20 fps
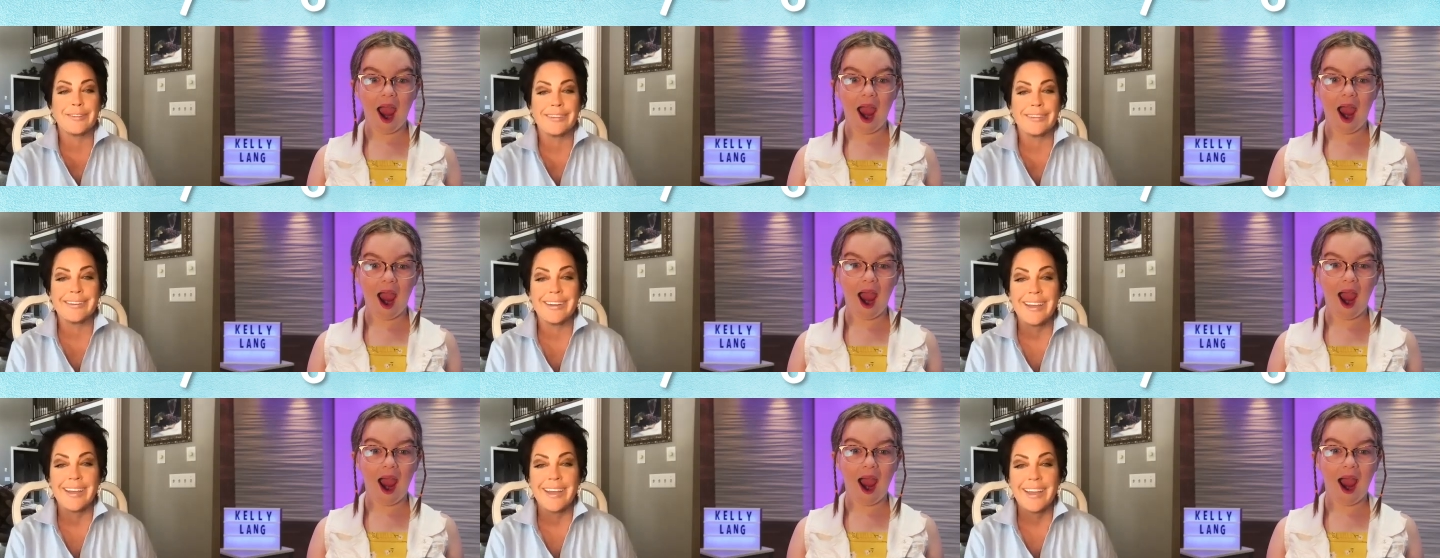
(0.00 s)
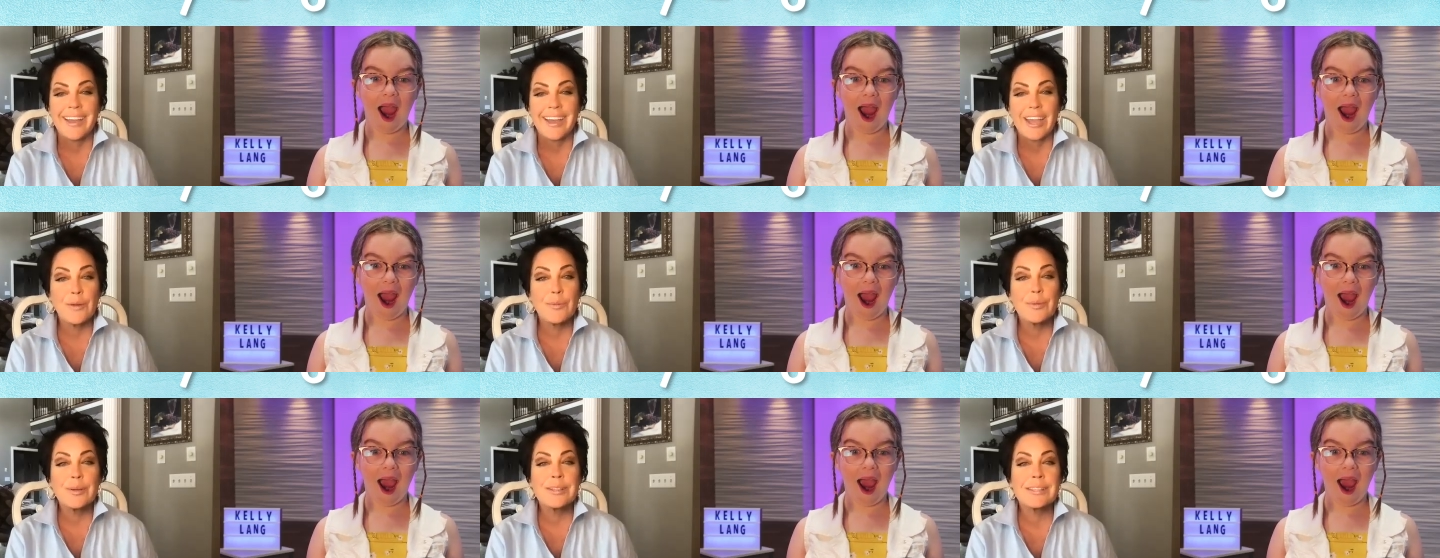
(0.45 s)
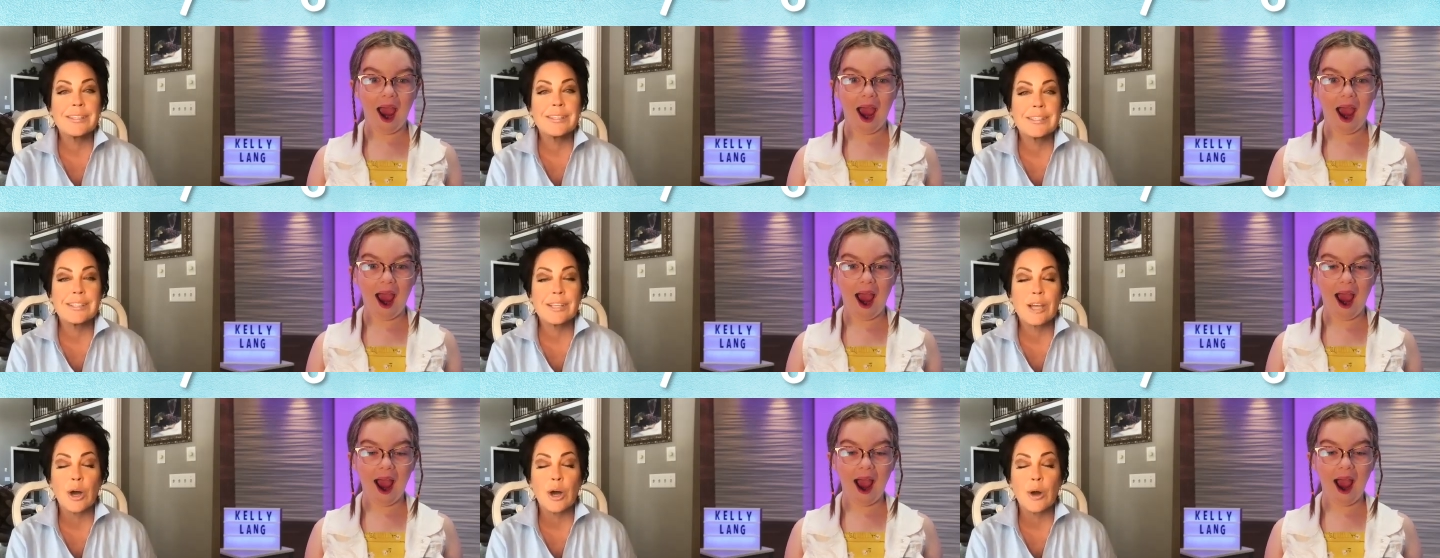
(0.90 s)
Speaker 1: and it was
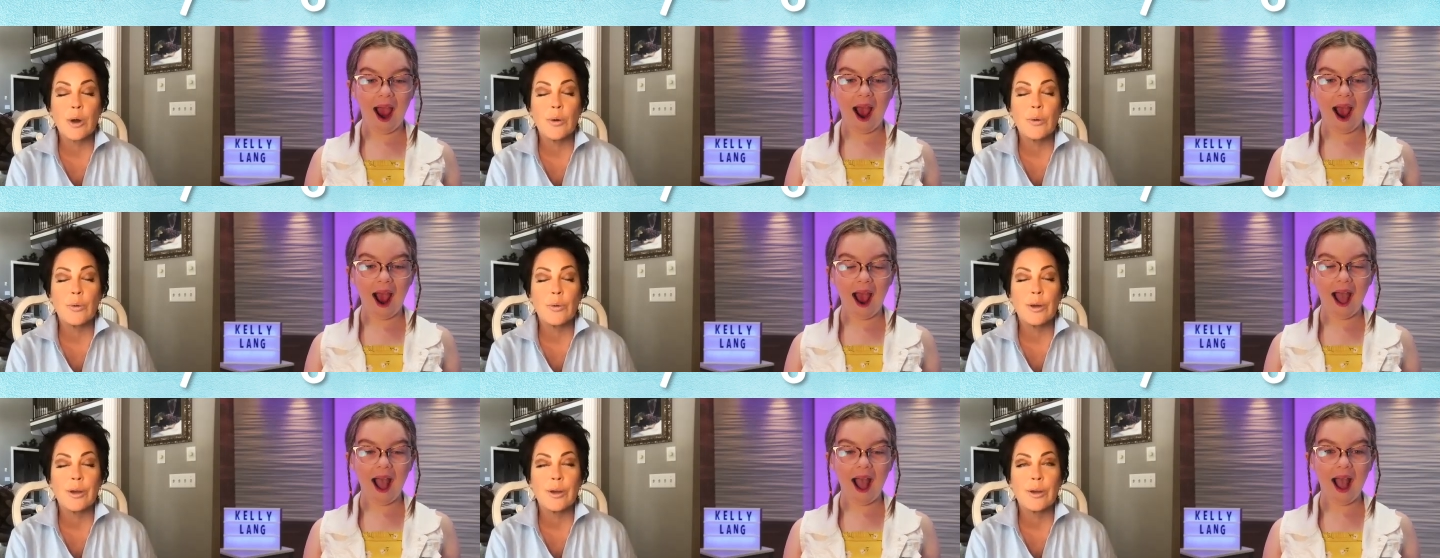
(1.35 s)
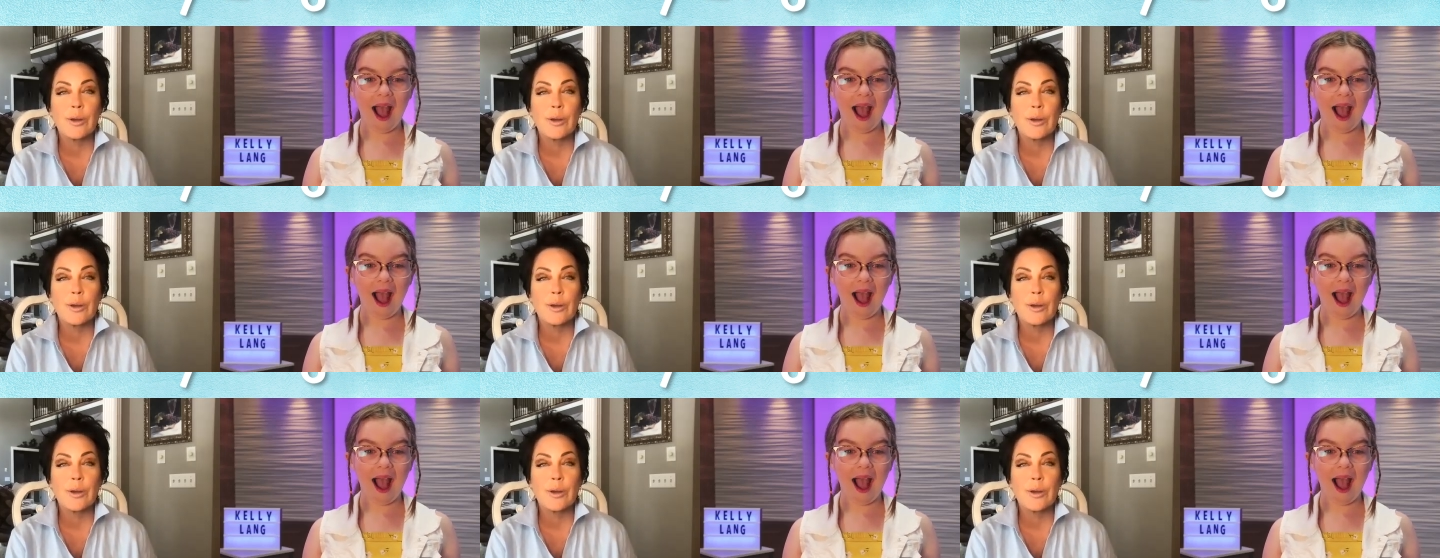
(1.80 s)
so